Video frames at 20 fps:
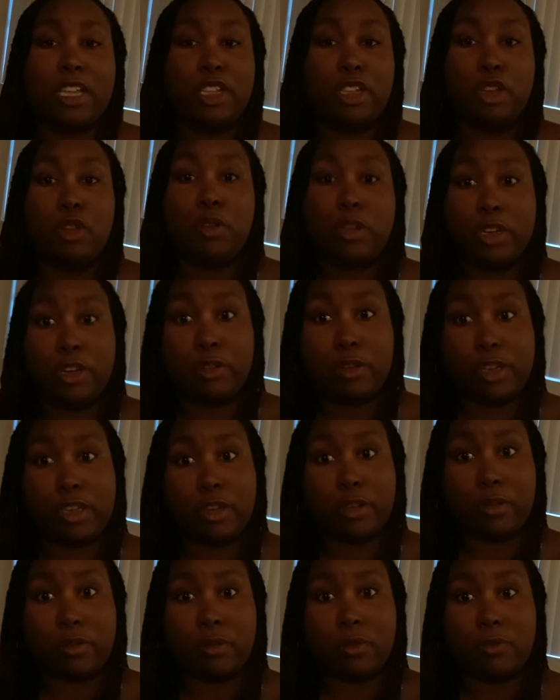you can do it
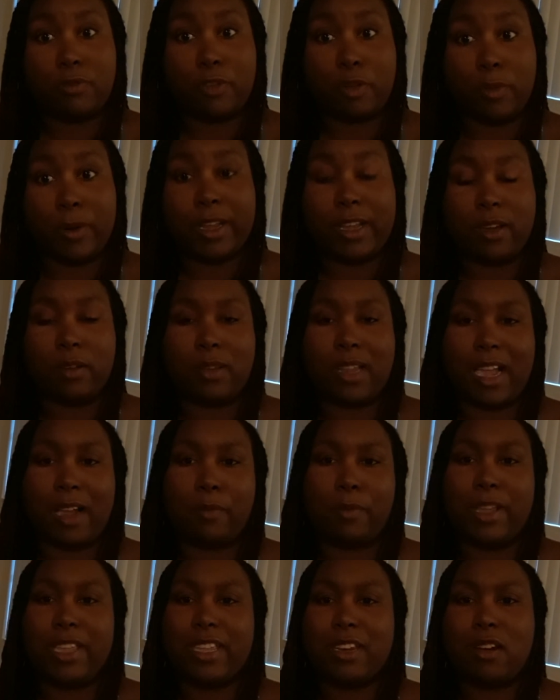too. For real. Like,
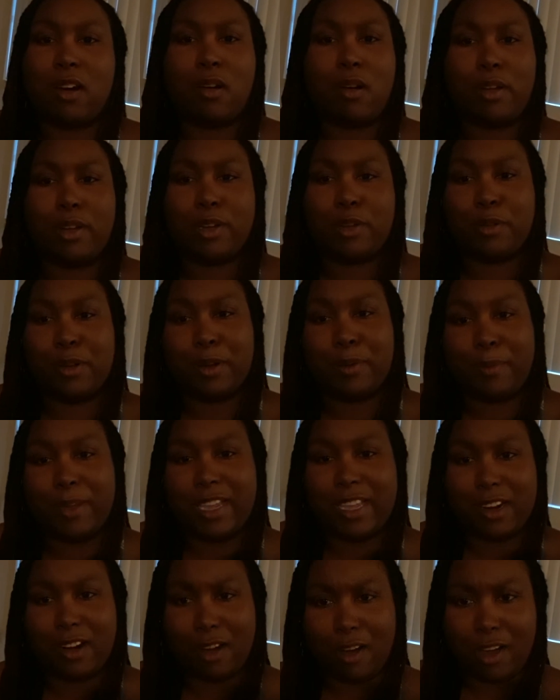we can all do it. We
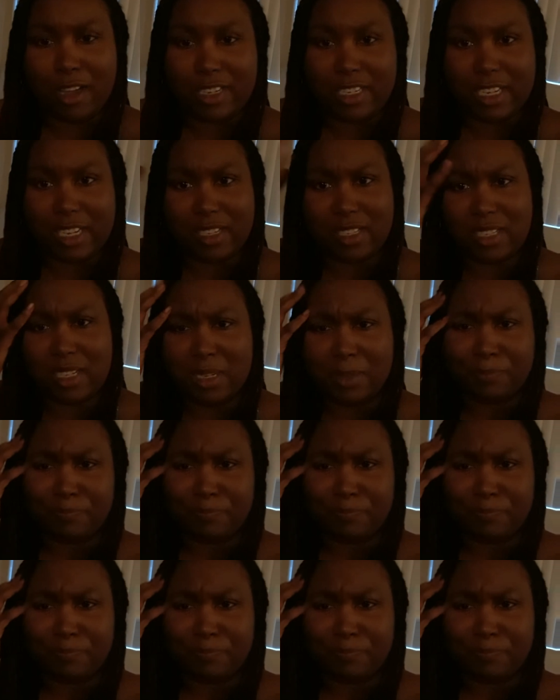can all just